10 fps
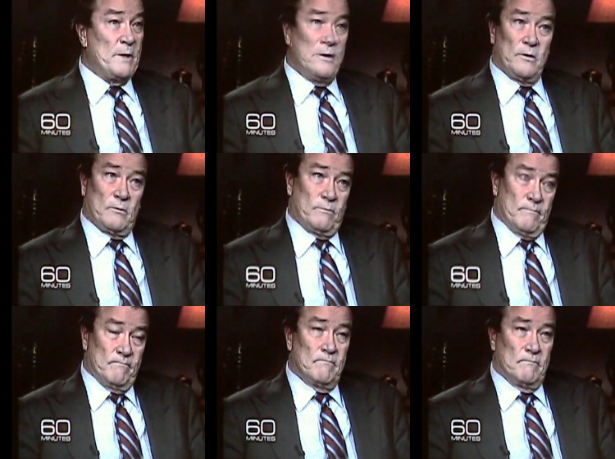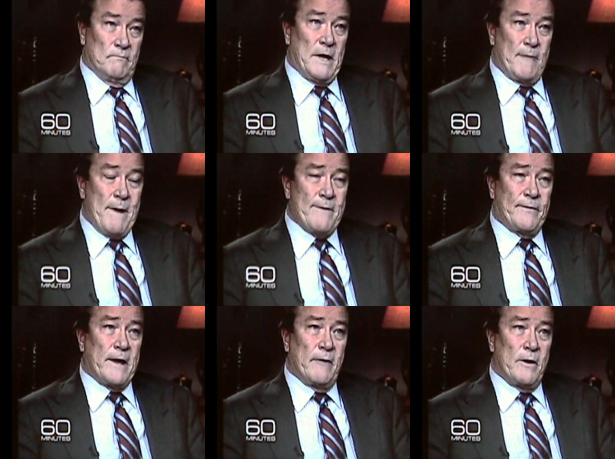I mean, you're like a
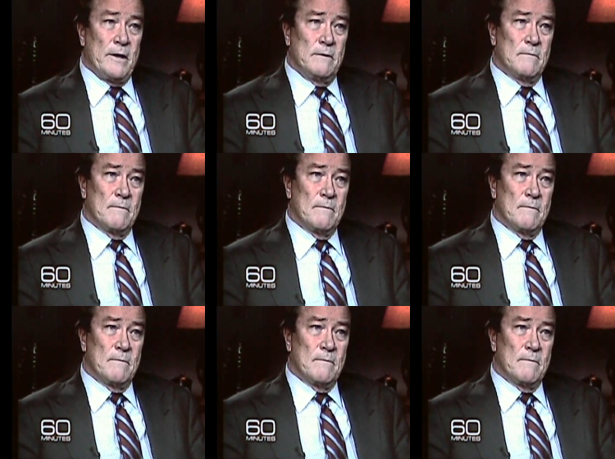math guy, right?